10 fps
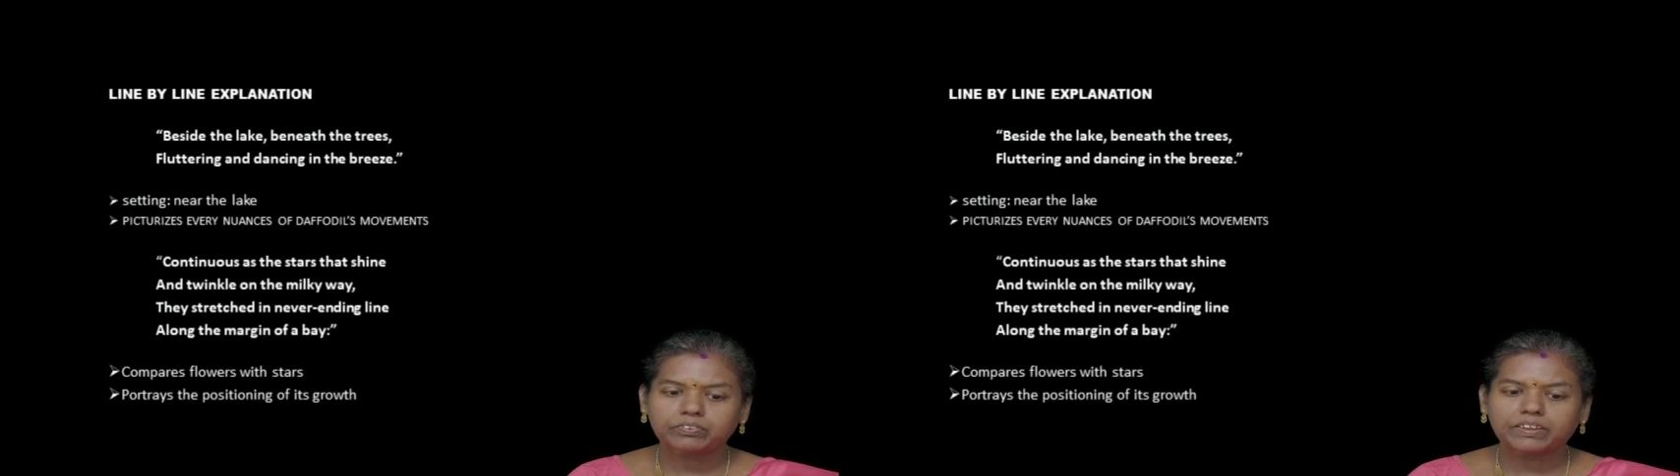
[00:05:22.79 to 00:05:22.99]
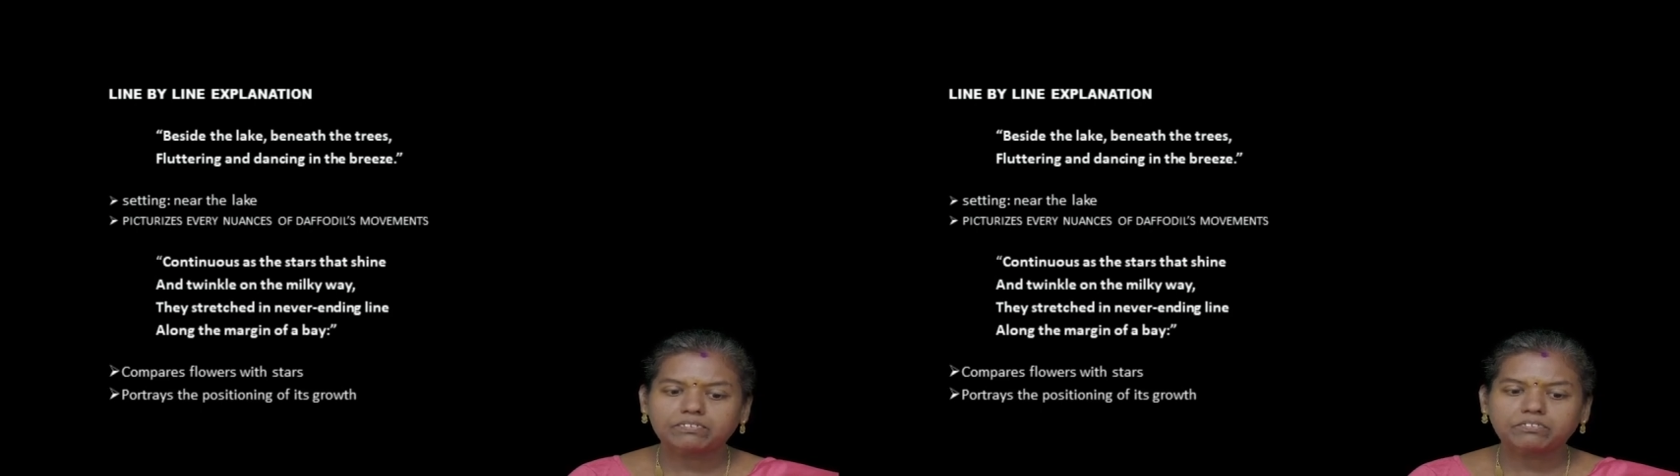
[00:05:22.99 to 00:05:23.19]

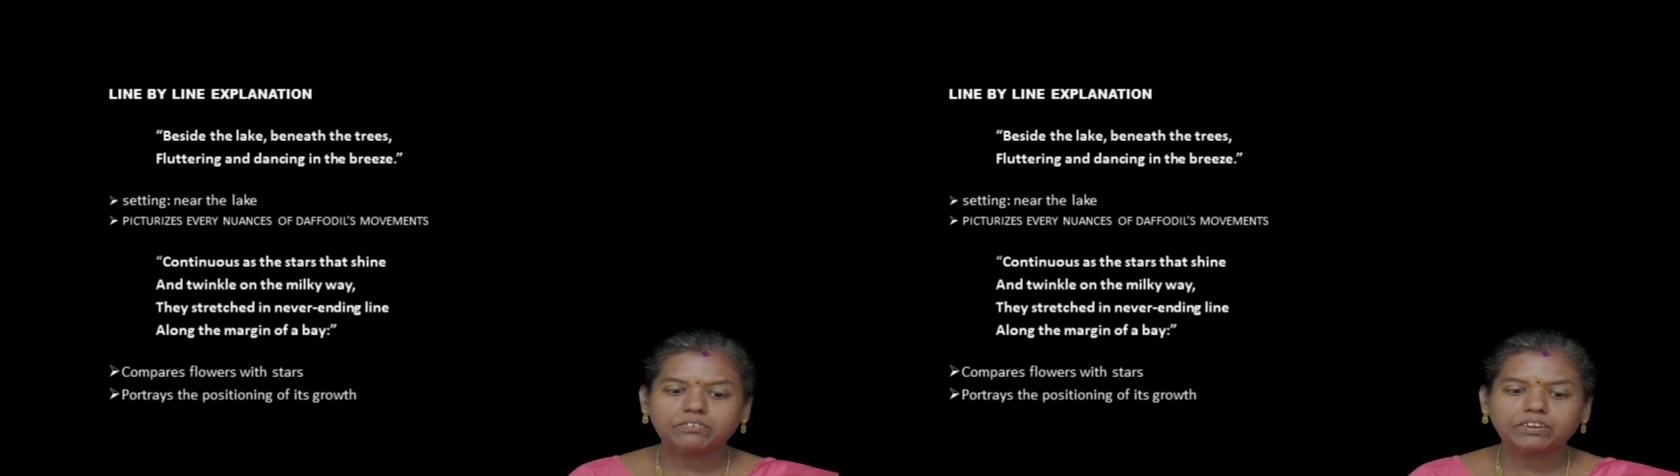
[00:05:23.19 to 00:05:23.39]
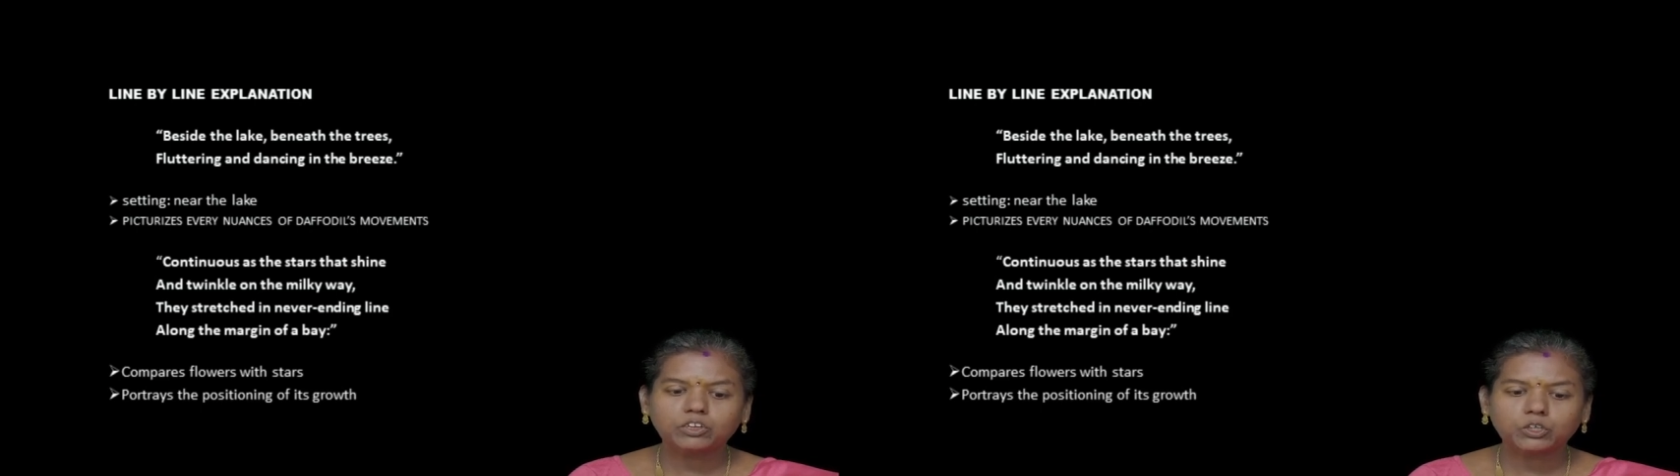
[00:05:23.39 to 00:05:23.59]
they
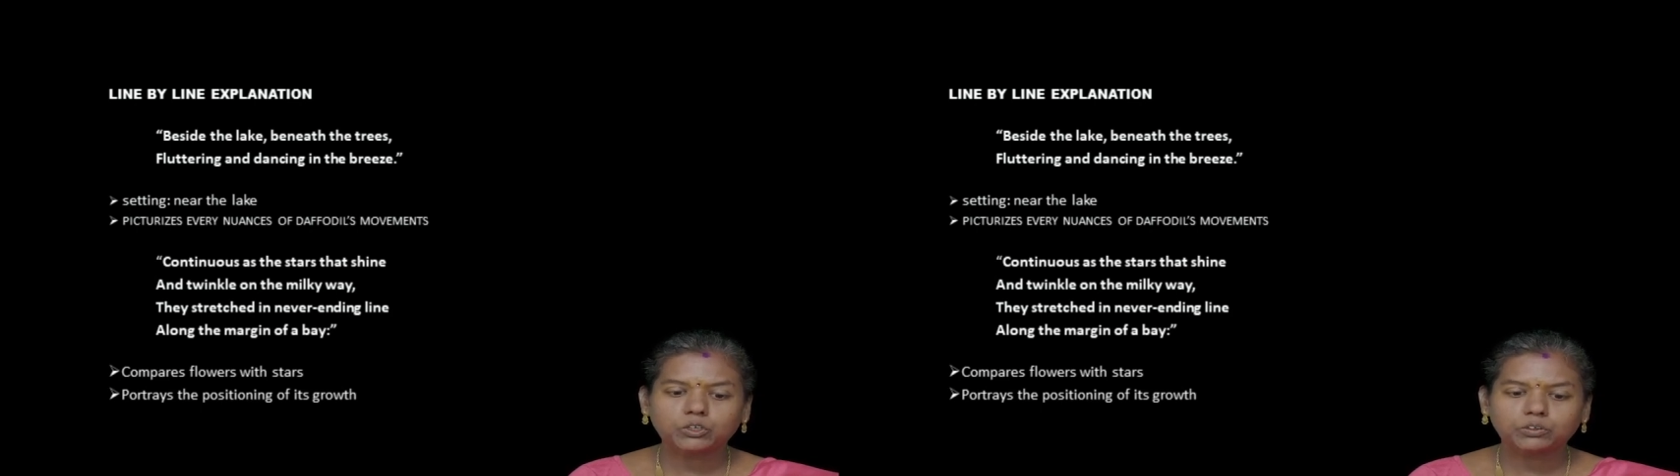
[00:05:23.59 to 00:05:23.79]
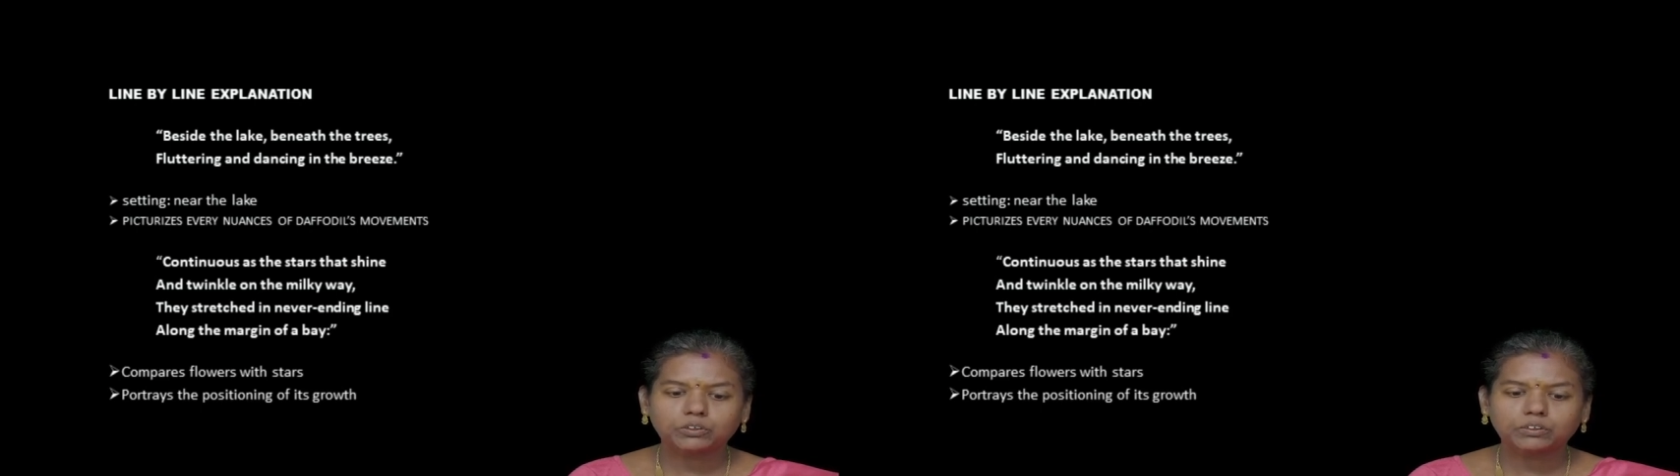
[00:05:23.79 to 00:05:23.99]

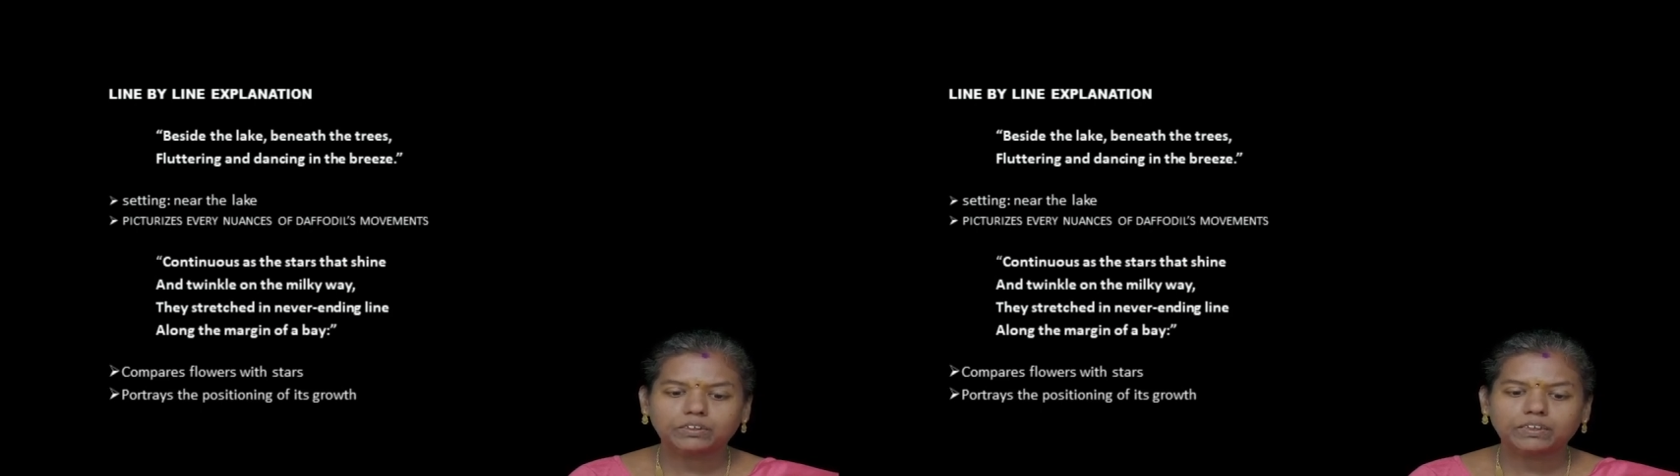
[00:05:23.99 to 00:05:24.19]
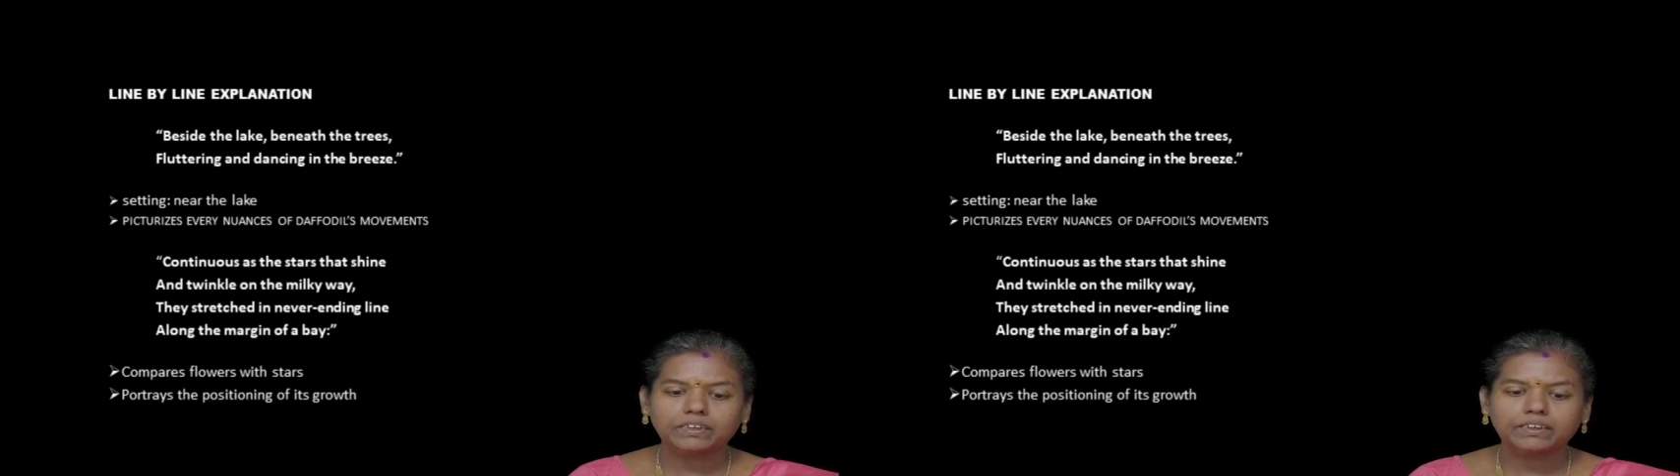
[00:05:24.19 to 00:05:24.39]
stretched
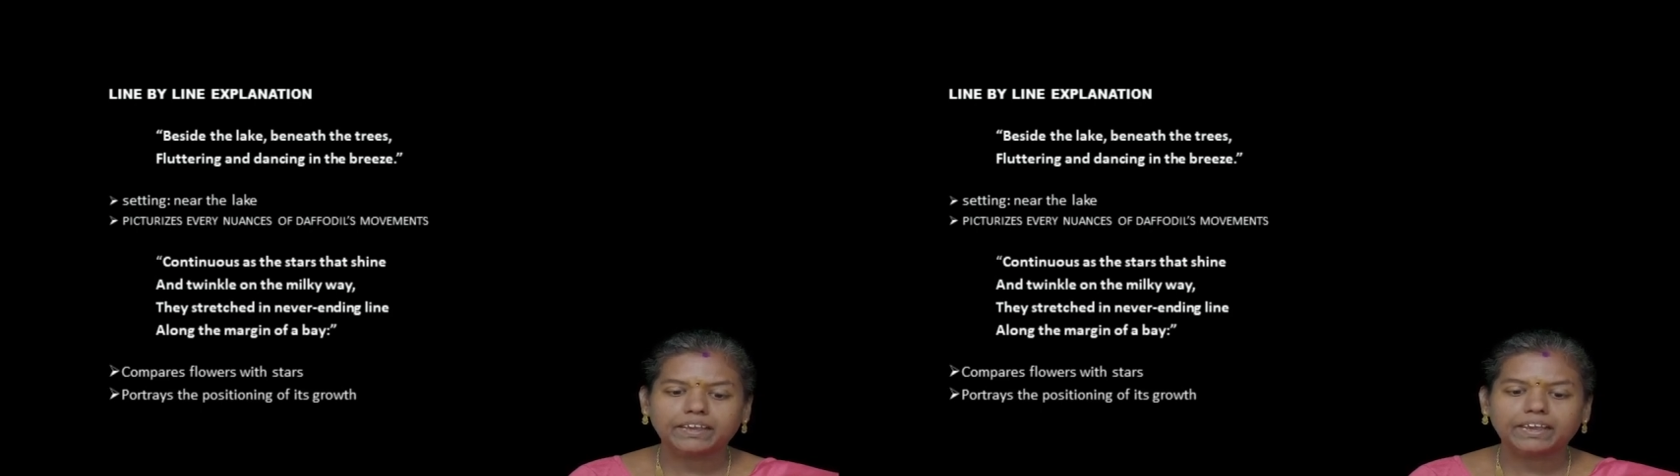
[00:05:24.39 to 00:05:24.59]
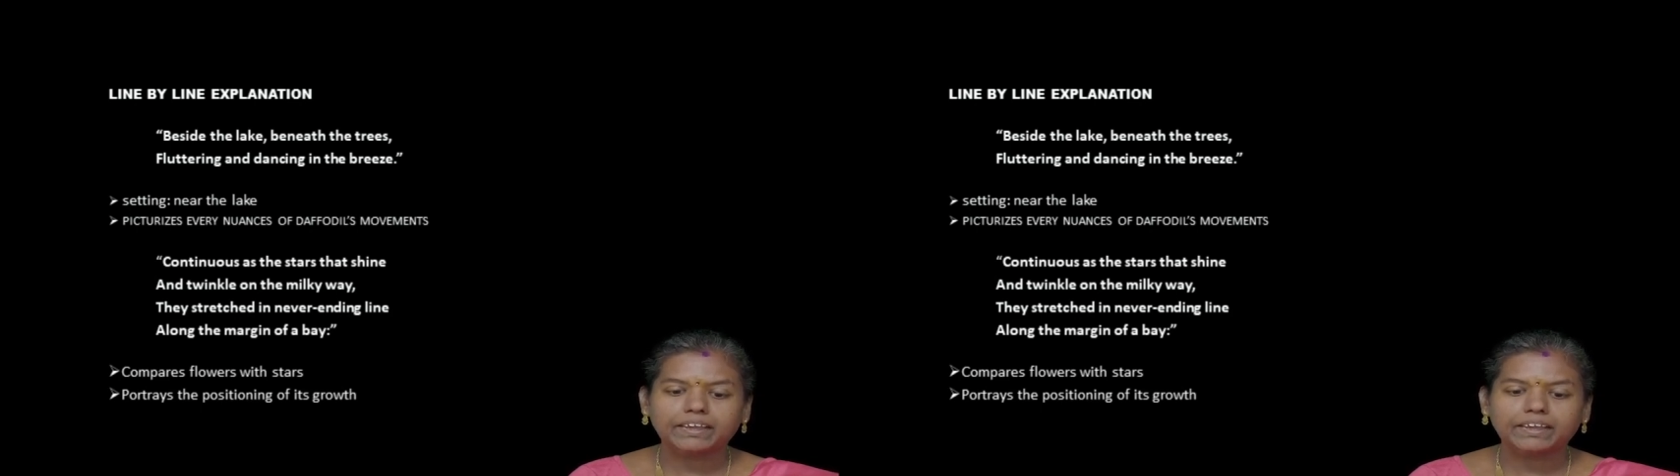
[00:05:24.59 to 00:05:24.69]
in